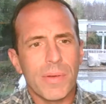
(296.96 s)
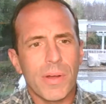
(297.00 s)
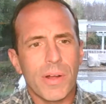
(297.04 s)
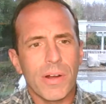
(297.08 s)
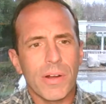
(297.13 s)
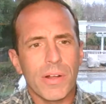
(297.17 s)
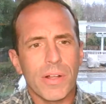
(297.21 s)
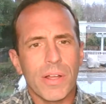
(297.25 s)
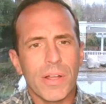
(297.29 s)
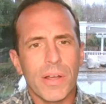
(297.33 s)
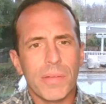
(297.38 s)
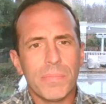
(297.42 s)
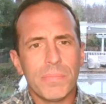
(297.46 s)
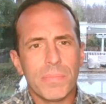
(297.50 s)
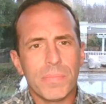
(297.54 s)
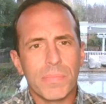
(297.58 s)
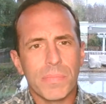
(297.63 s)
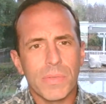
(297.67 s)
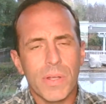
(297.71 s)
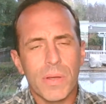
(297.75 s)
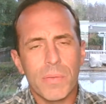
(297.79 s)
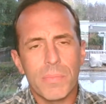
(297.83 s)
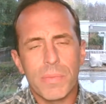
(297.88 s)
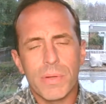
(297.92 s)
our
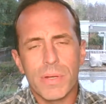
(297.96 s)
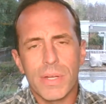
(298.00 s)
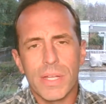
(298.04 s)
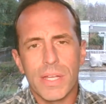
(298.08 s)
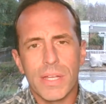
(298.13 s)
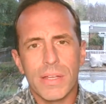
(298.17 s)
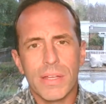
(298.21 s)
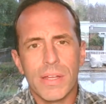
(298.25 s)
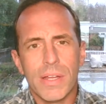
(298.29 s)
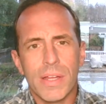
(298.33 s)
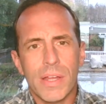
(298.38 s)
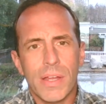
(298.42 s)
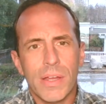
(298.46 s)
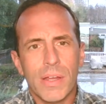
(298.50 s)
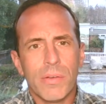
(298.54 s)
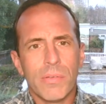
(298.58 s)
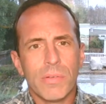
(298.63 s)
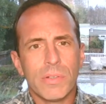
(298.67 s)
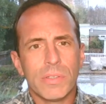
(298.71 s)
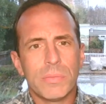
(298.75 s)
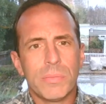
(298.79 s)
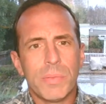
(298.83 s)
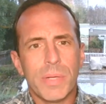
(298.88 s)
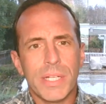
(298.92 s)
company
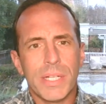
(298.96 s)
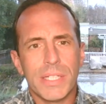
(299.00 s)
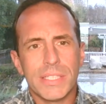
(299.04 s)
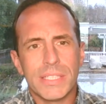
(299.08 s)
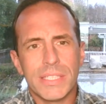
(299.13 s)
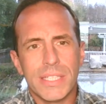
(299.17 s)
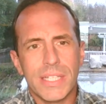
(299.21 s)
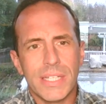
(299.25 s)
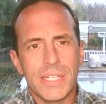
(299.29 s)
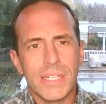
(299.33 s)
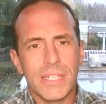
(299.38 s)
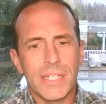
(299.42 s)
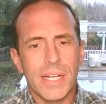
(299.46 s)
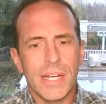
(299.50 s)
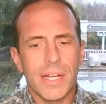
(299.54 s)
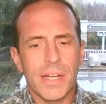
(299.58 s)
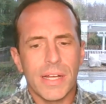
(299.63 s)
was based in